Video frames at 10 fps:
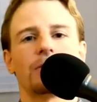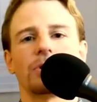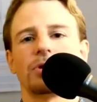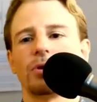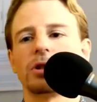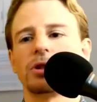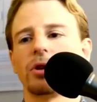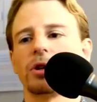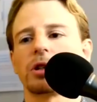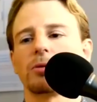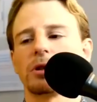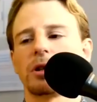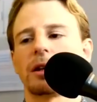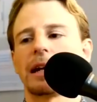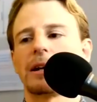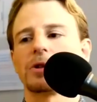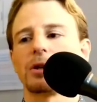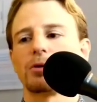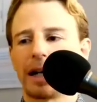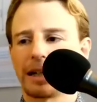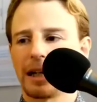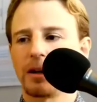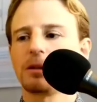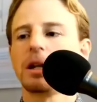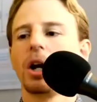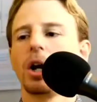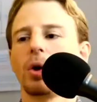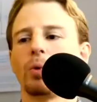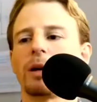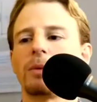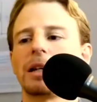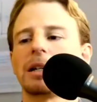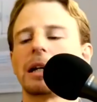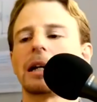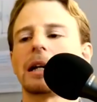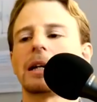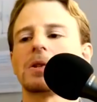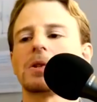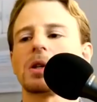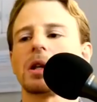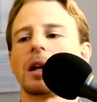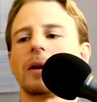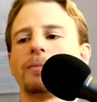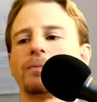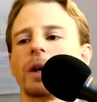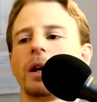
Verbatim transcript: There was no desserts, there was nothing else. And right now, what I'm eating is um,